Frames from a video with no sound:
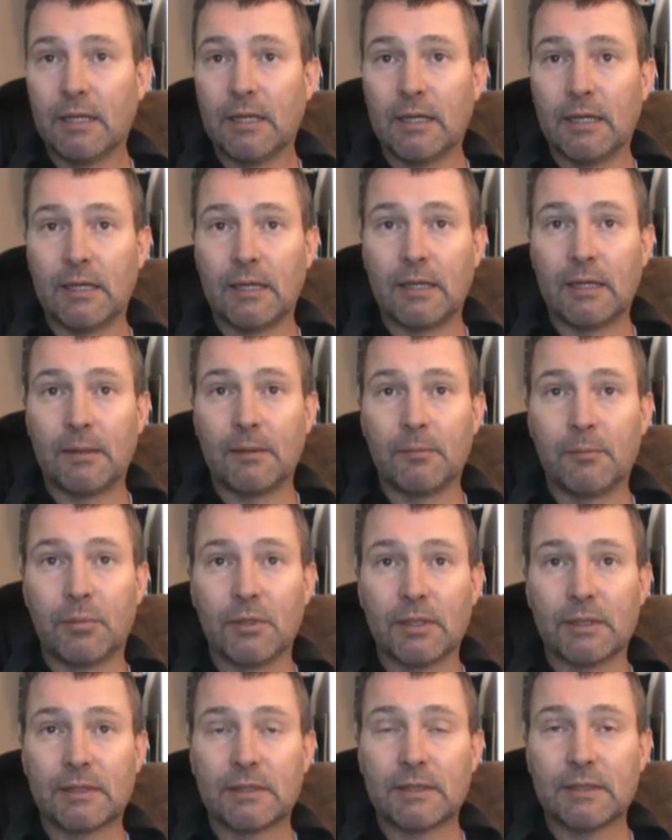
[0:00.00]
Uh,
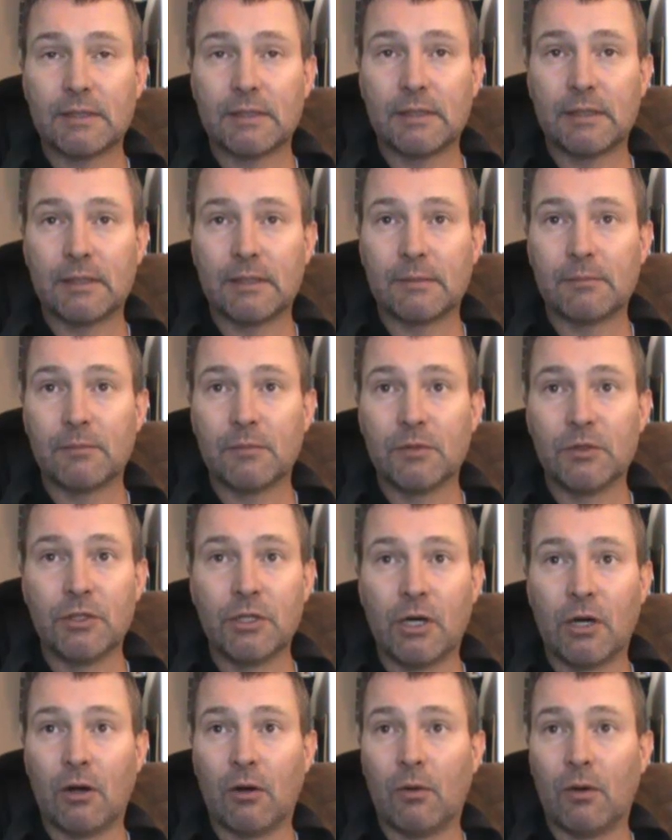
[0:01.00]
but uh,
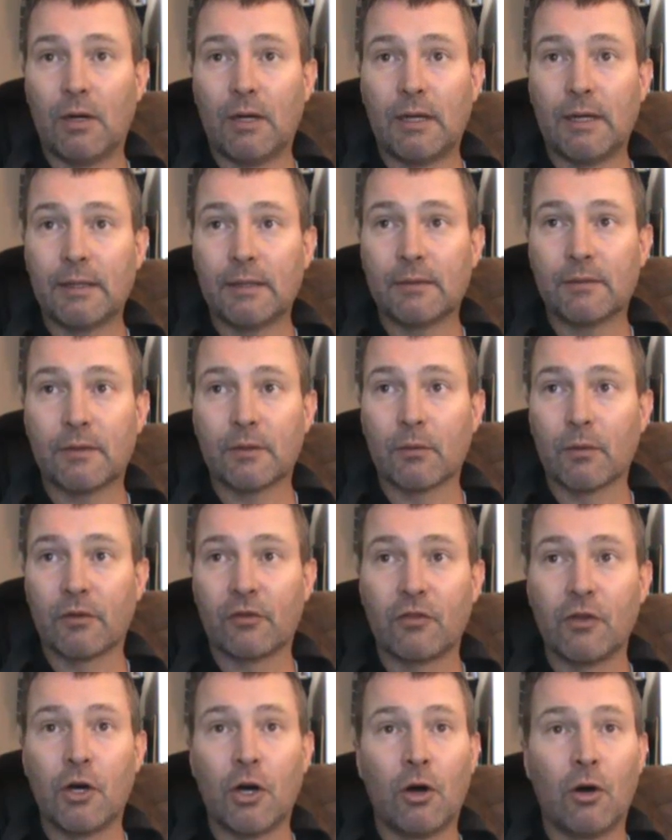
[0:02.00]
no, I there
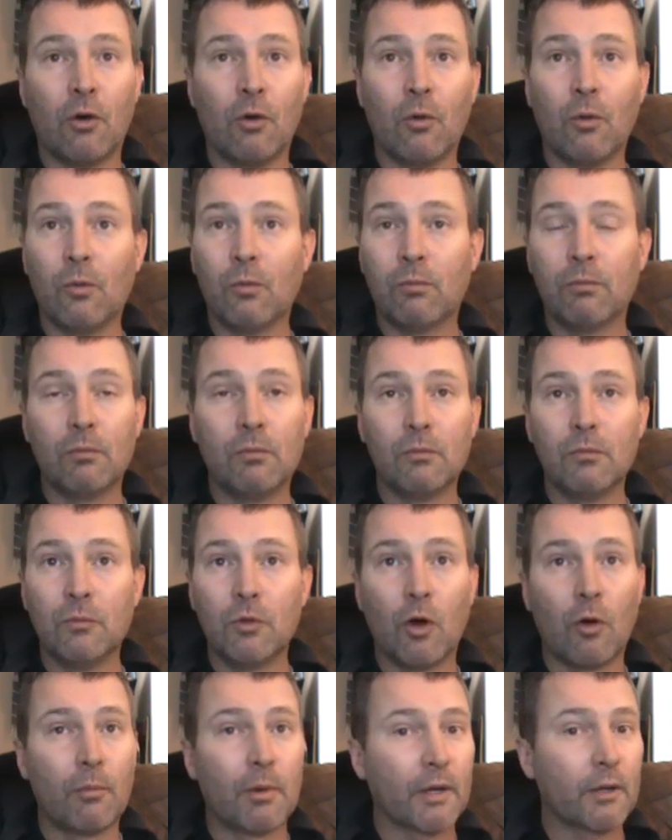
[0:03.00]
was no
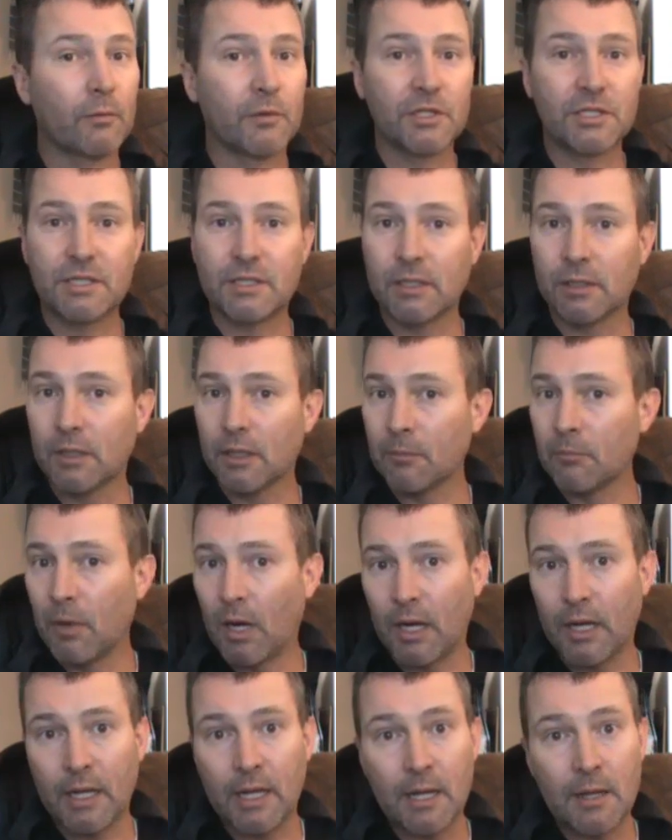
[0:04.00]
nobody was stealing
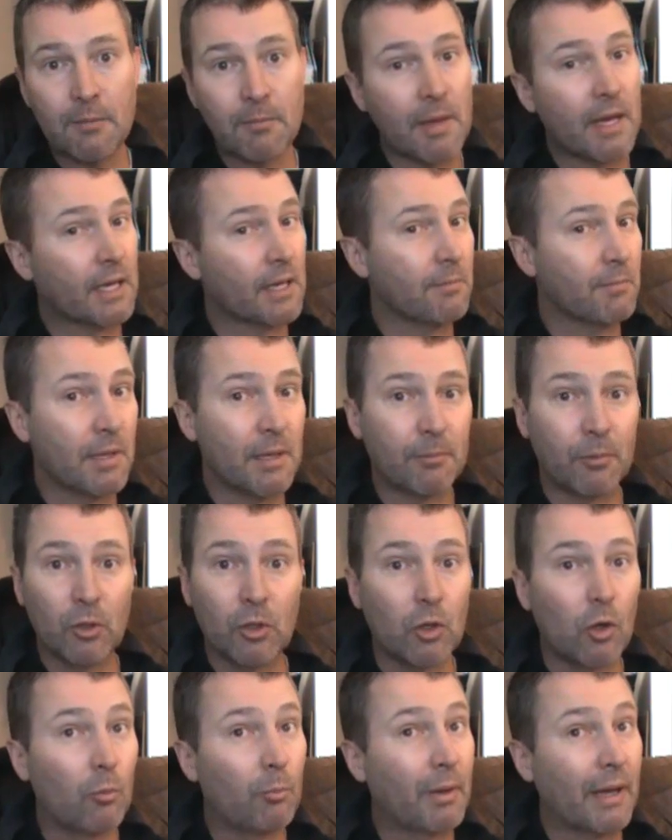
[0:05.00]
money, making
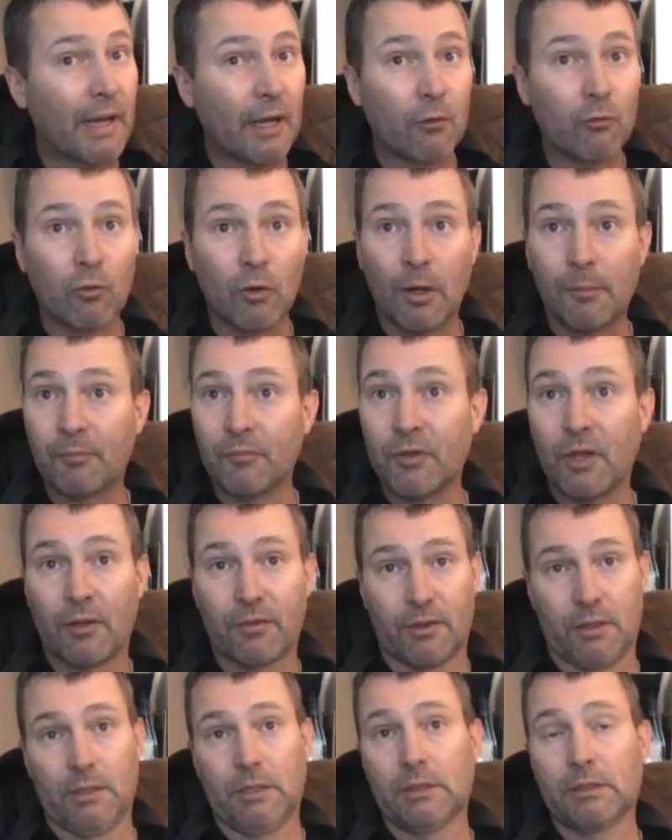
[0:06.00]
people go bankrupt,
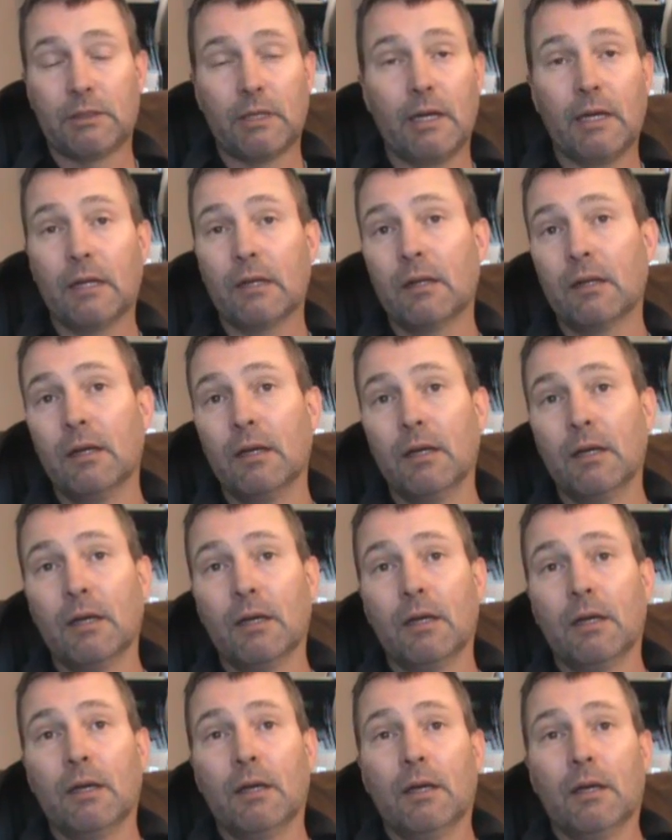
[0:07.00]
nothing like that.
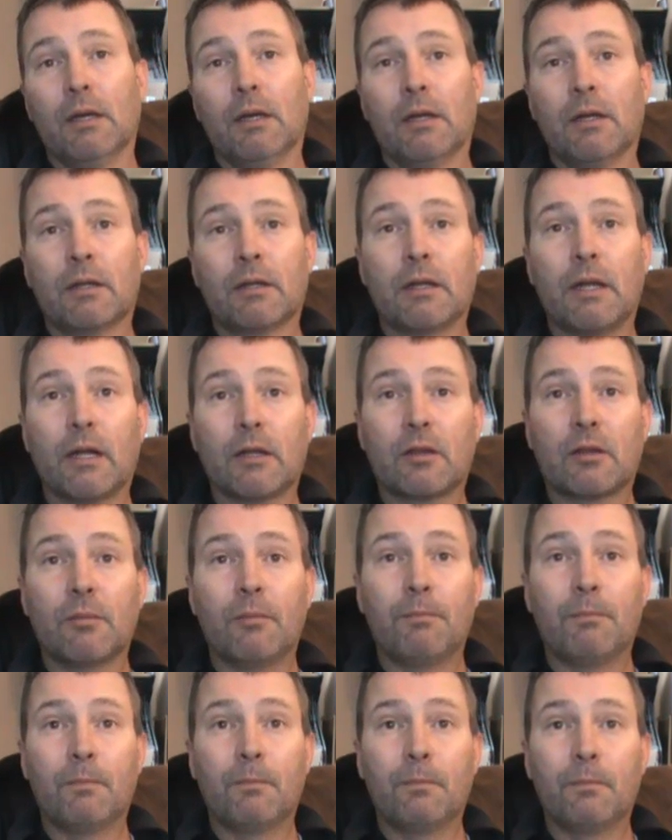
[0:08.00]
Not
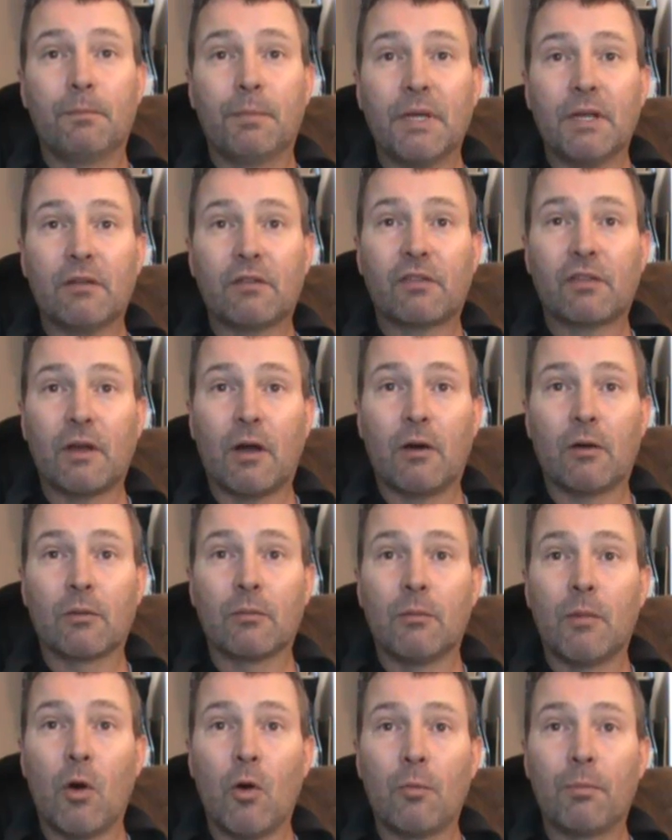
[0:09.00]
to be
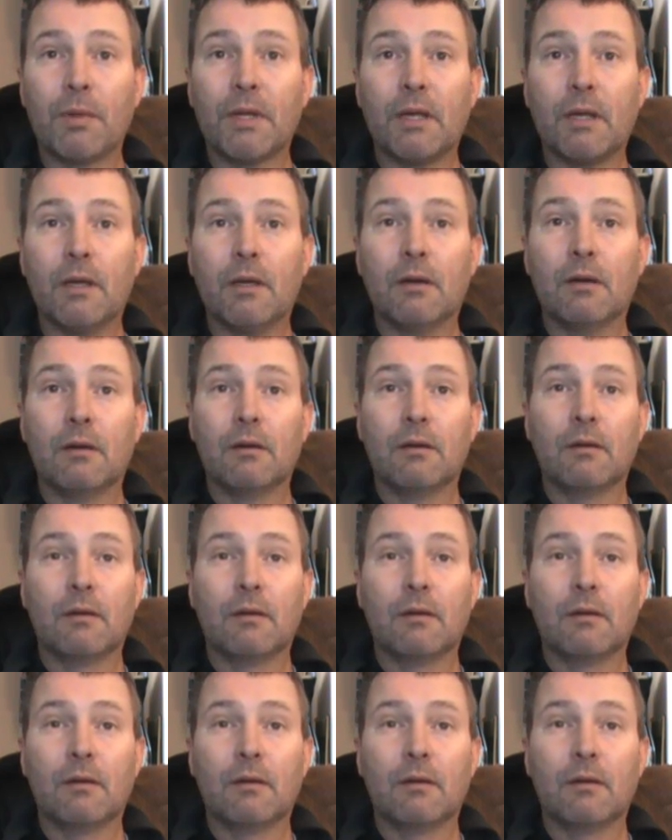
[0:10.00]
sound mopey,